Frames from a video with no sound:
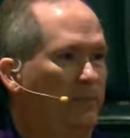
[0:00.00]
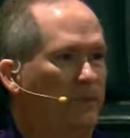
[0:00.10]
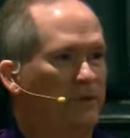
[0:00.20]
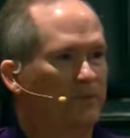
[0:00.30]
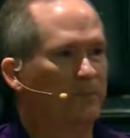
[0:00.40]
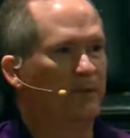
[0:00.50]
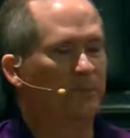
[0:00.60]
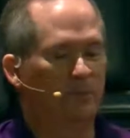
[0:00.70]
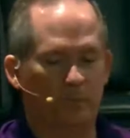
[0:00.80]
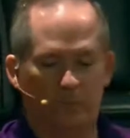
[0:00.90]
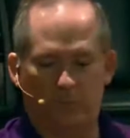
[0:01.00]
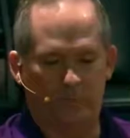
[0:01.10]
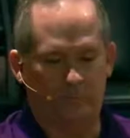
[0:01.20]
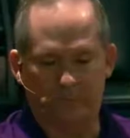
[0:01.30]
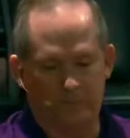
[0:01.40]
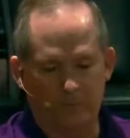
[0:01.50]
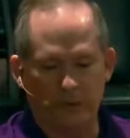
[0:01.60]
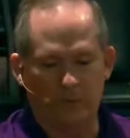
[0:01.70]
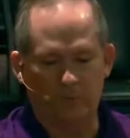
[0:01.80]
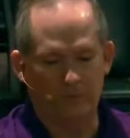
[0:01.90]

And sometimes we don't